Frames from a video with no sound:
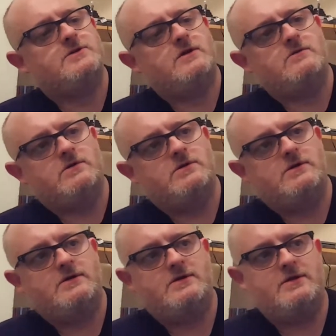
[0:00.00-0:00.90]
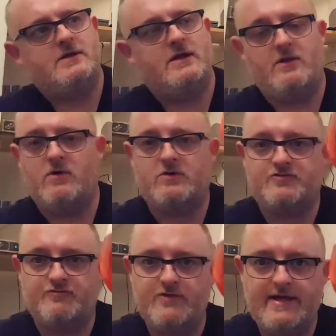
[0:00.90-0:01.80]
So, it
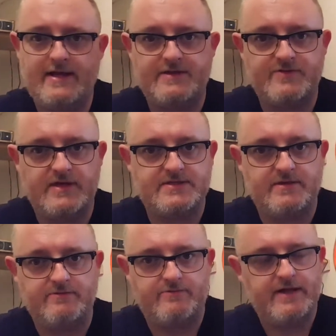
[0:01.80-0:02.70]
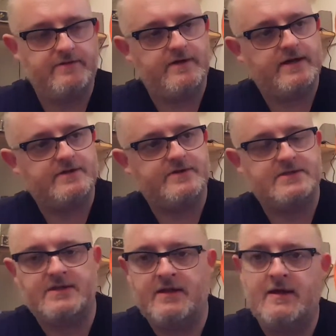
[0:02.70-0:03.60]
looks really interesting, really, really
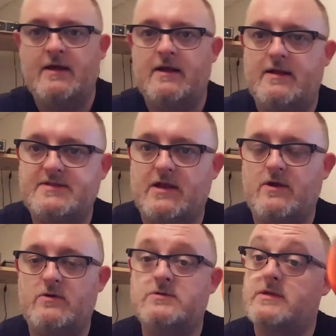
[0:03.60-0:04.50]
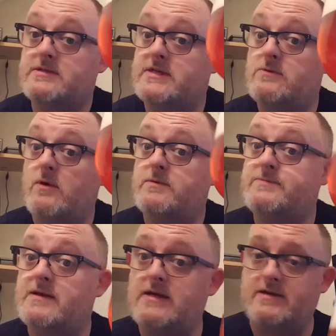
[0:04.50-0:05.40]
interesting. Let's get a nose, see what it
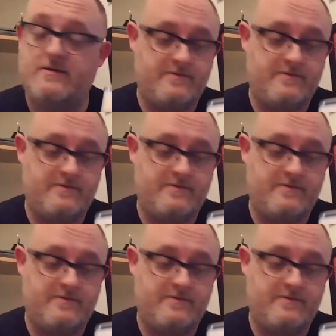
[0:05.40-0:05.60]
smells like.